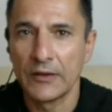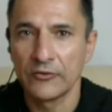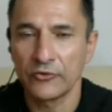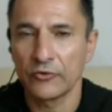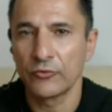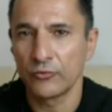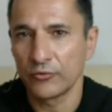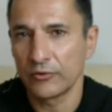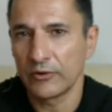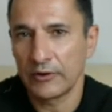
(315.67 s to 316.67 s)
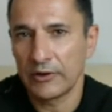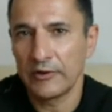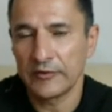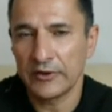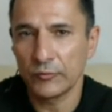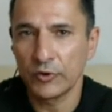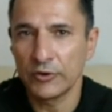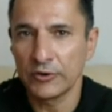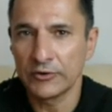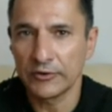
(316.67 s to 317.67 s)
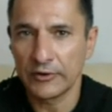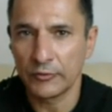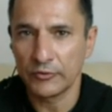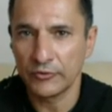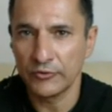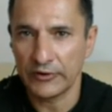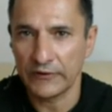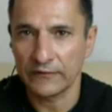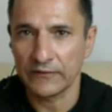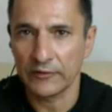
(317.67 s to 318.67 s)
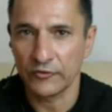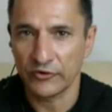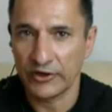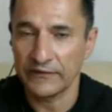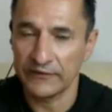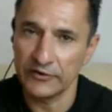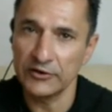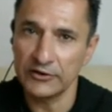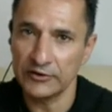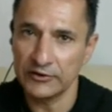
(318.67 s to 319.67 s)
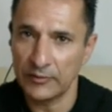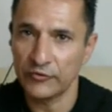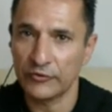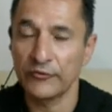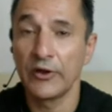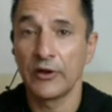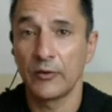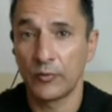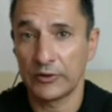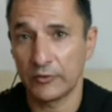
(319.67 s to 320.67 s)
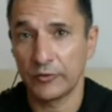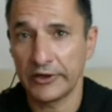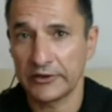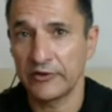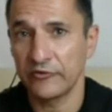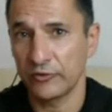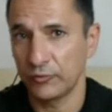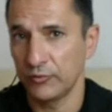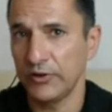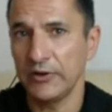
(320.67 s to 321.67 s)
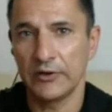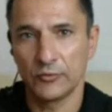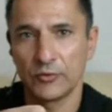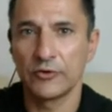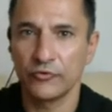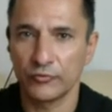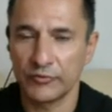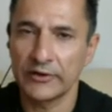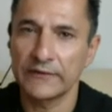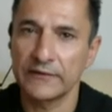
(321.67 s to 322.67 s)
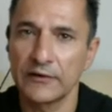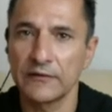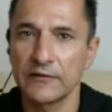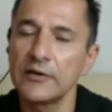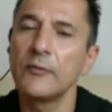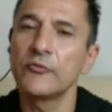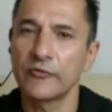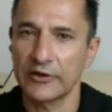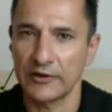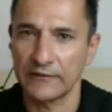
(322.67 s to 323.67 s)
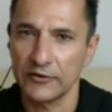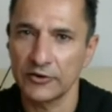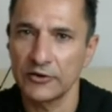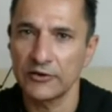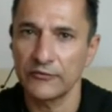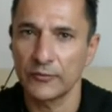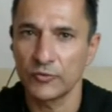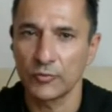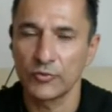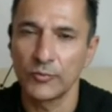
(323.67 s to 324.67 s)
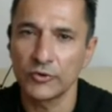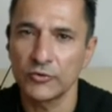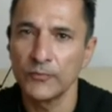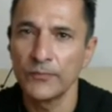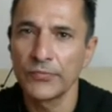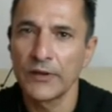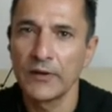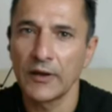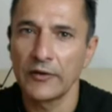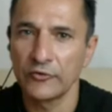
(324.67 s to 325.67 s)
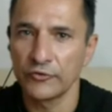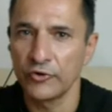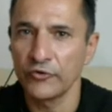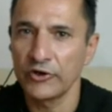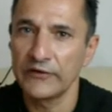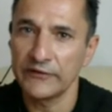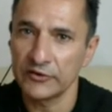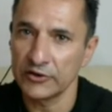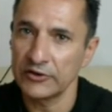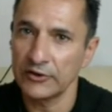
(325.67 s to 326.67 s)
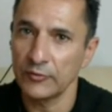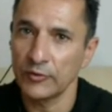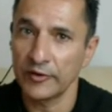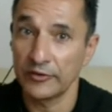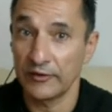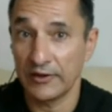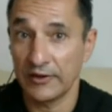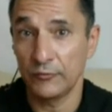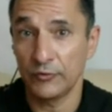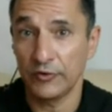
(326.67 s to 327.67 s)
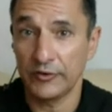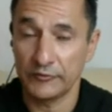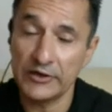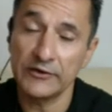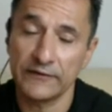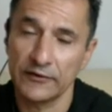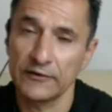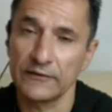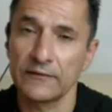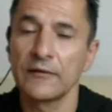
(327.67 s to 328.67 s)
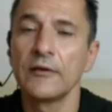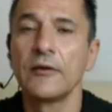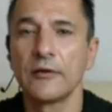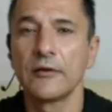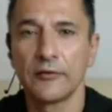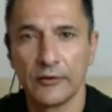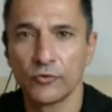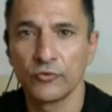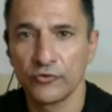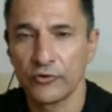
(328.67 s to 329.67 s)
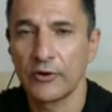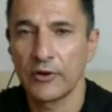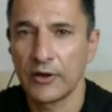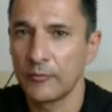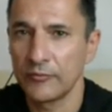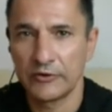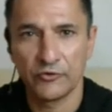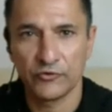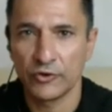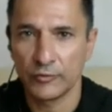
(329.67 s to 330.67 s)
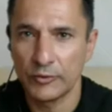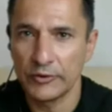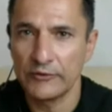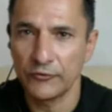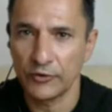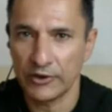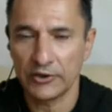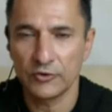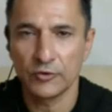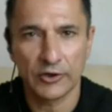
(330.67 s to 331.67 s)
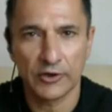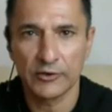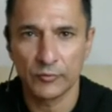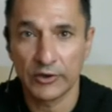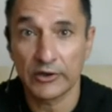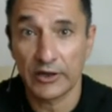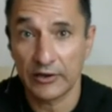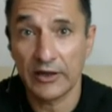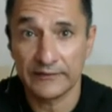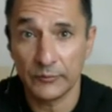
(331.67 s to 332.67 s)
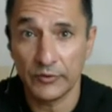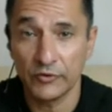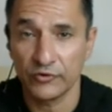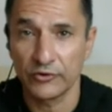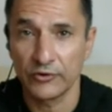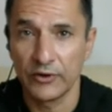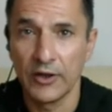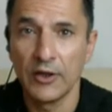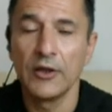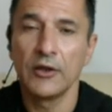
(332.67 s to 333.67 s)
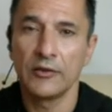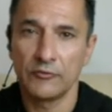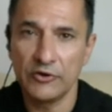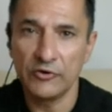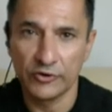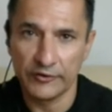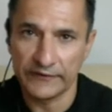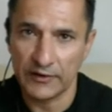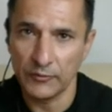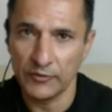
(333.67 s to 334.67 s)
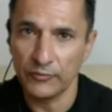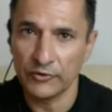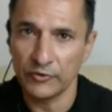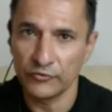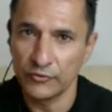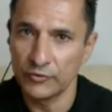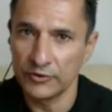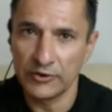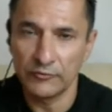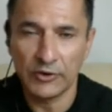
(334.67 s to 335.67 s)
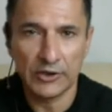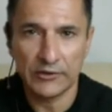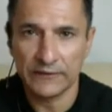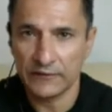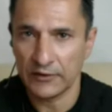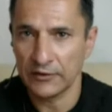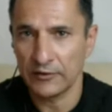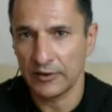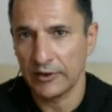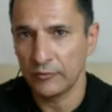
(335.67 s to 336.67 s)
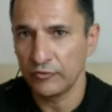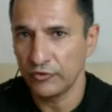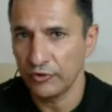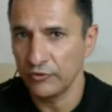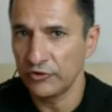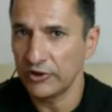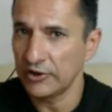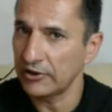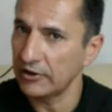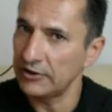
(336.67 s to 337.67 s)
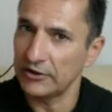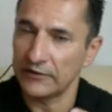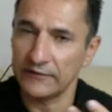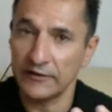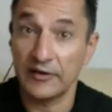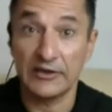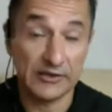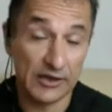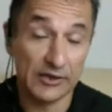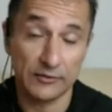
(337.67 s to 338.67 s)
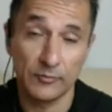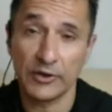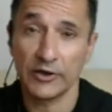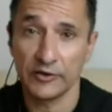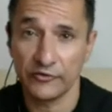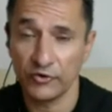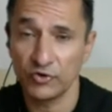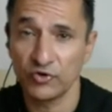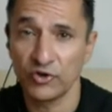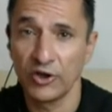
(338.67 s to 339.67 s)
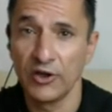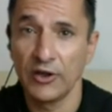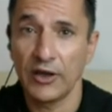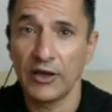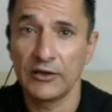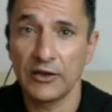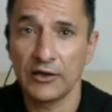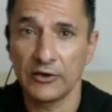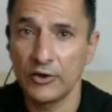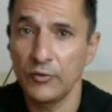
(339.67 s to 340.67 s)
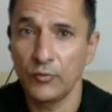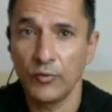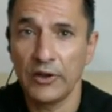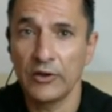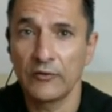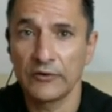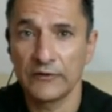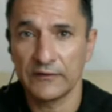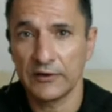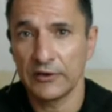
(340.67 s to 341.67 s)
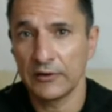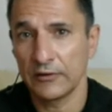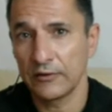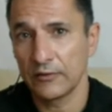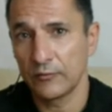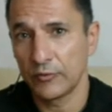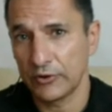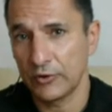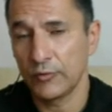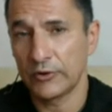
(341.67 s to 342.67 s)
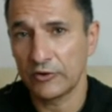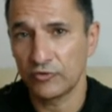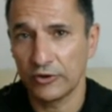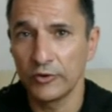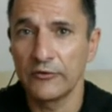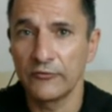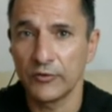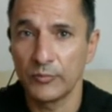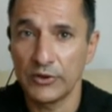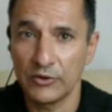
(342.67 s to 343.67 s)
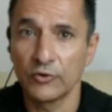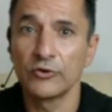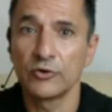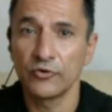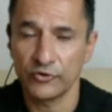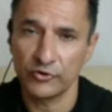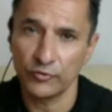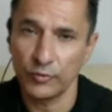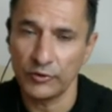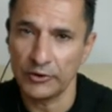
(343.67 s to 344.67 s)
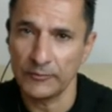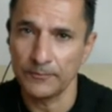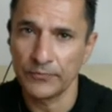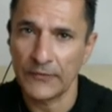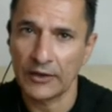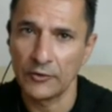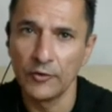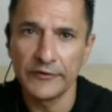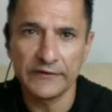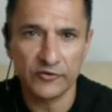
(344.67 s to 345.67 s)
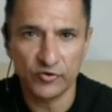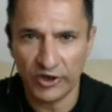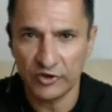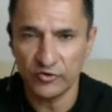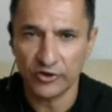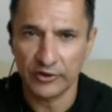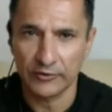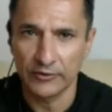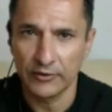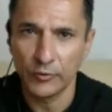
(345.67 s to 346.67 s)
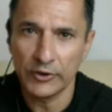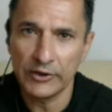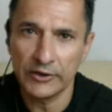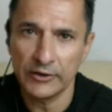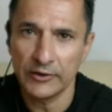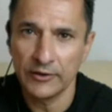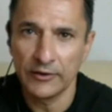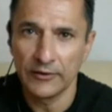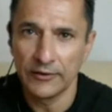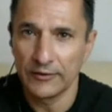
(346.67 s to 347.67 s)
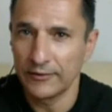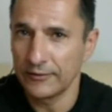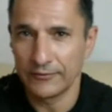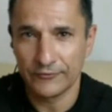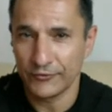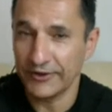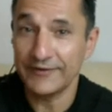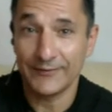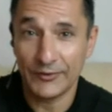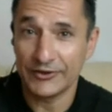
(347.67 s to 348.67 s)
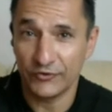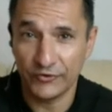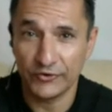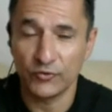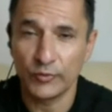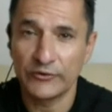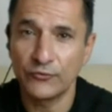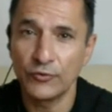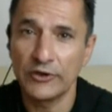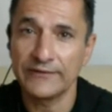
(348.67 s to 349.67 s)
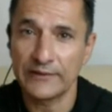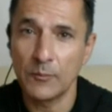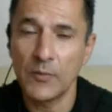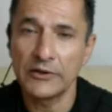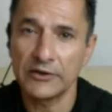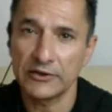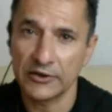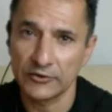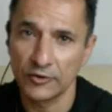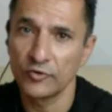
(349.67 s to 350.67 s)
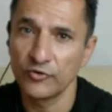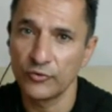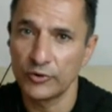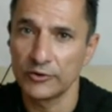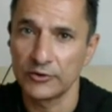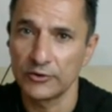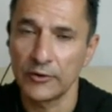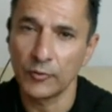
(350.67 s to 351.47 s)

So in that world, there were two things. There was an uncertainty in terms of what the correct answer would be, and Google used to rank sites in terms of that uncertainty from top to bottom. And there was also an uncertainty whether even within the ranked sites, there was the result you were looking for. You had to do the hard work as a person. The reason all this happened is because Google didn't really understand the language you used, it didn't understand the intent behind the search, and it had no way of understanding what you were actually looking for beyond your search query. And all this has changed now. We're in a, forget semantic search, we're in a fully semantic technology world.